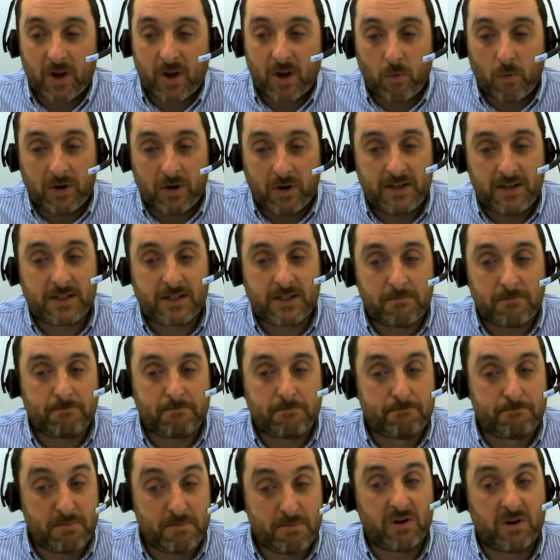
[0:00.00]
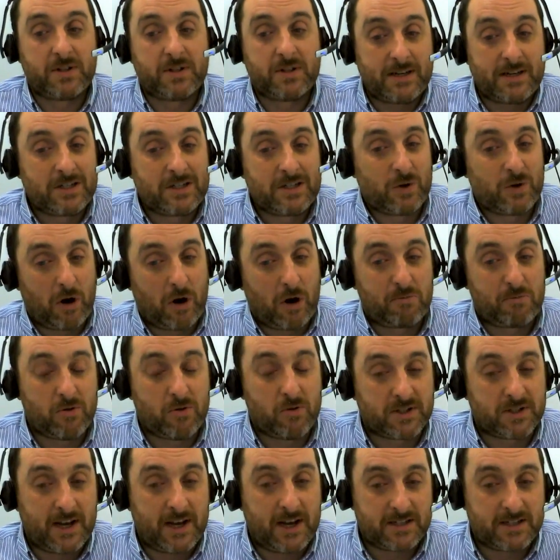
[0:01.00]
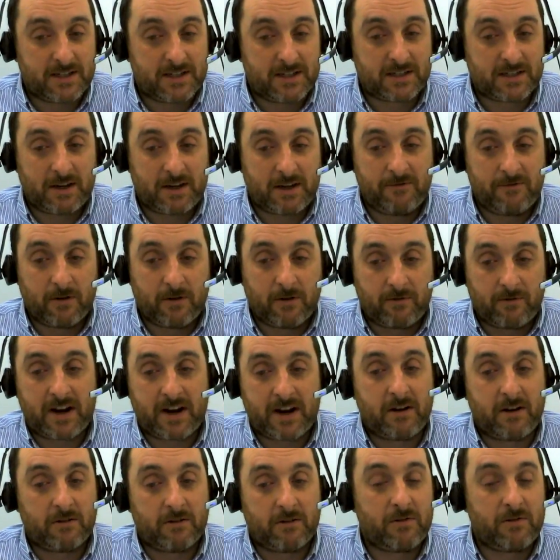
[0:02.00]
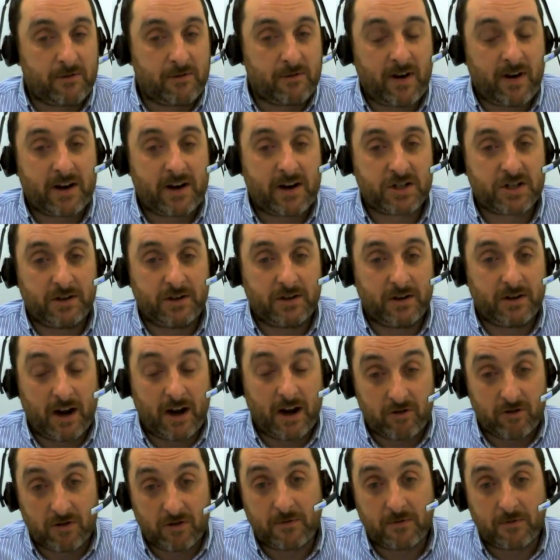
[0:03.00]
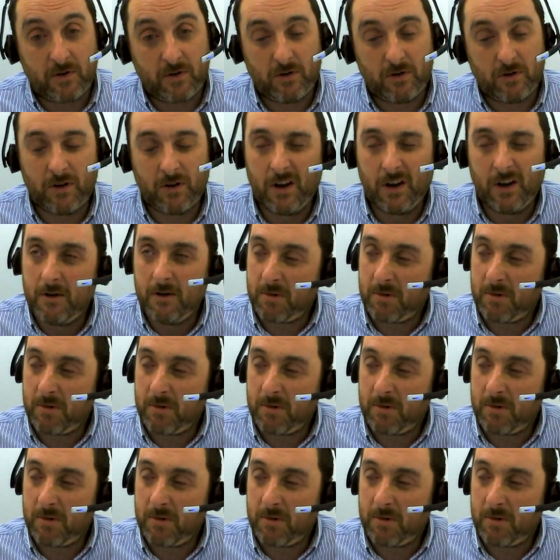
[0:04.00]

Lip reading: We need to build into our processes time for regular reflection and review,